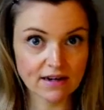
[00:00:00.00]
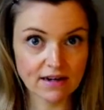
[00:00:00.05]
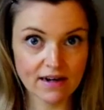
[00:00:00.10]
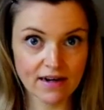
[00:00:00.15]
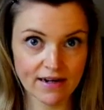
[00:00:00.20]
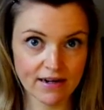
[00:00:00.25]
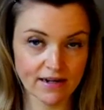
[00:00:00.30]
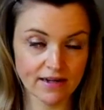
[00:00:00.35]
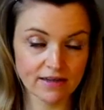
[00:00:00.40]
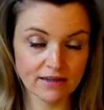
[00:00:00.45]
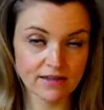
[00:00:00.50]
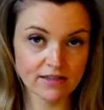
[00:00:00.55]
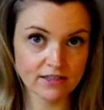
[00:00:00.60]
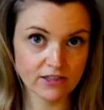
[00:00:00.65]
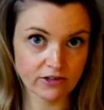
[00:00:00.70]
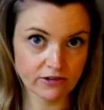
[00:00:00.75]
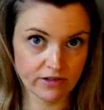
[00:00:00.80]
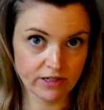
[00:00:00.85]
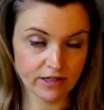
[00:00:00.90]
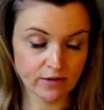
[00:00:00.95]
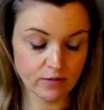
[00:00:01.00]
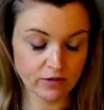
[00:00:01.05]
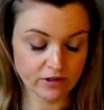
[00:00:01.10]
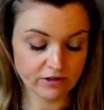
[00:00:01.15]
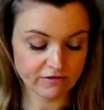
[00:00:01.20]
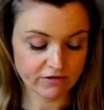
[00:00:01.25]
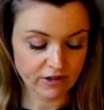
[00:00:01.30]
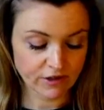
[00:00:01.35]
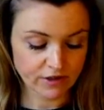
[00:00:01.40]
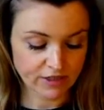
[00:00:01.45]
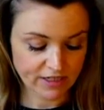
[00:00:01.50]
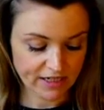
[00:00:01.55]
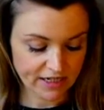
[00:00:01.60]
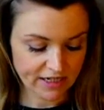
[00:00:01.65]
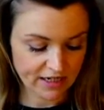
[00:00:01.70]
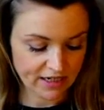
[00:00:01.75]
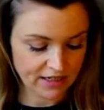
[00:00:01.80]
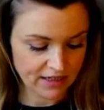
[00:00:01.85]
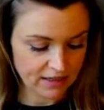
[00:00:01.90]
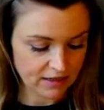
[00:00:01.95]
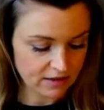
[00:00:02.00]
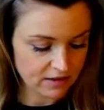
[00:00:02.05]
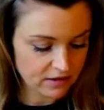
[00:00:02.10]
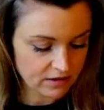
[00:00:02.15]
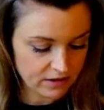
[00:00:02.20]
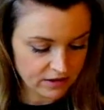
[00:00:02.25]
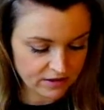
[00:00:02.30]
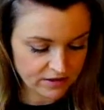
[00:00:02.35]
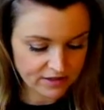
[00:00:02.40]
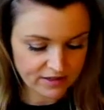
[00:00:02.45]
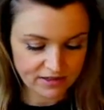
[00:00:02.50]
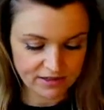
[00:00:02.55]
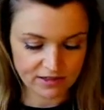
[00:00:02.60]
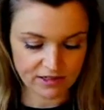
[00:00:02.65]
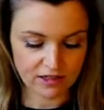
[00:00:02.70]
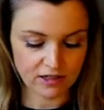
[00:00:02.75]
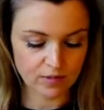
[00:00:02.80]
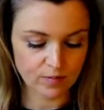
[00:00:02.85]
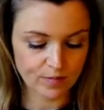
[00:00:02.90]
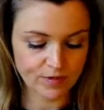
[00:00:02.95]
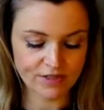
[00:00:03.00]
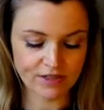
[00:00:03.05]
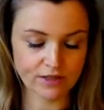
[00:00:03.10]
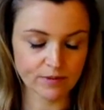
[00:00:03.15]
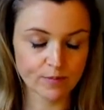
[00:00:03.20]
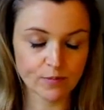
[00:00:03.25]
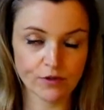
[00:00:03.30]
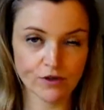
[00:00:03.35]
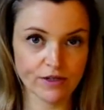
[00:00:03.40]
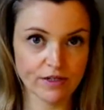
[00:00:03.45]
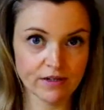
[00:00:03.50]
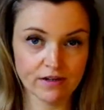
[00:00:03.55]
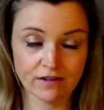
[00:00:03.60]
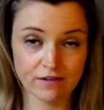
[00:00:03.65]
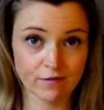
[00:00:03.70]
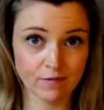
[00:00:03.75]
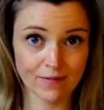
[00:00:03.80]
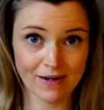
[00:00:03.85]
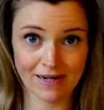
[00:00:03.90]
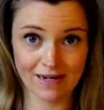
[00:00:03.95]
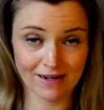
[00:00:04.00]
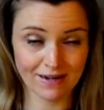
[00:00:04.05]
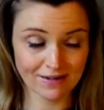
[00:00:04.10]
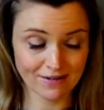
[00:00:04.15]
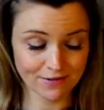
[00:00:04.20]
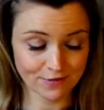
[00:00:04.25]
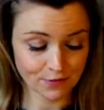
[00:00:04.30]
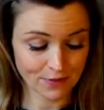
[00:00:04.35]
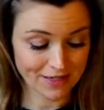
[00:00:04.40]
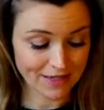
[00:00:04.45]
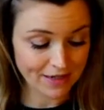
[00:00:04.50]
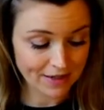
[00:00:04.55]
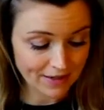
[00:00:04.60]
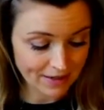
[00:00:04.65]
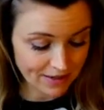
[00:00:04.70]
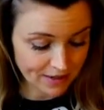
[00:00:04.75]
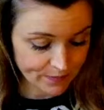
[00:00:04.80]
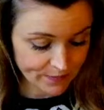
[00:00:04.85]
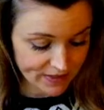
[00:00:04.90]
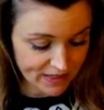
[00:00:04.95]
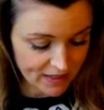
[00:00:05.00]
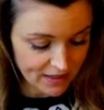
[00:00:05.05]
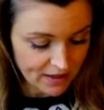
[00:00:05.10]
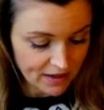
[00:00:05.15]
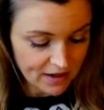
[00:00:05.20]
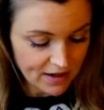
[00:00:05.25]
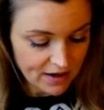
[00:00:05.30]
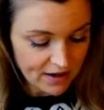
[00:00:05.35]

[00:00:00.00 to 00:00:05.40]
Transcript: I literally was crocheting non-stop to the point of my hands were killing me.